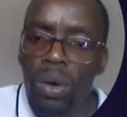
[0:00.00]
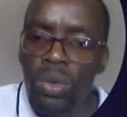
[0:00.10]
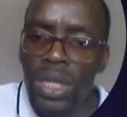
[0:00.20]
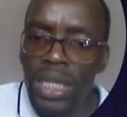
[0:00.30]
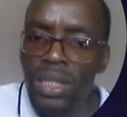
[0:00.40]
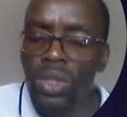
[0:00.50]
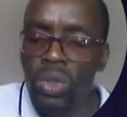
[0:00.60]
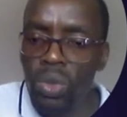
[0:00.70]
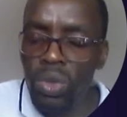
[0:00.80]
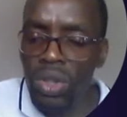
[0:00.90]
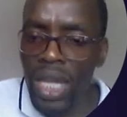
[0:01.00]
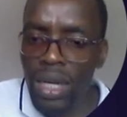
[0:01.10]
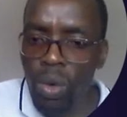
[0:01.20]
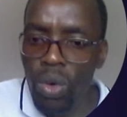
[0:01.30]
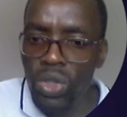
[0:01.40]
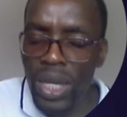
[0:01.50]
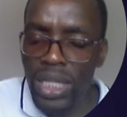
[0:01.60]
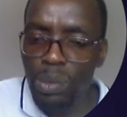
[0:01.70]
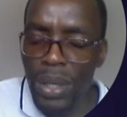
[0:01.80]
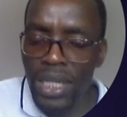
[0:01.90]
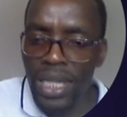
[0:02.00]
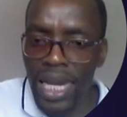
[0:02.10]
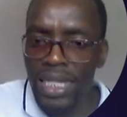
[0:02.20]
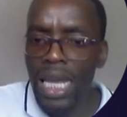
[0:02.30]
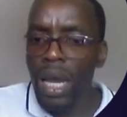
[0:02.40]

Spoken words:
need to then go to explain that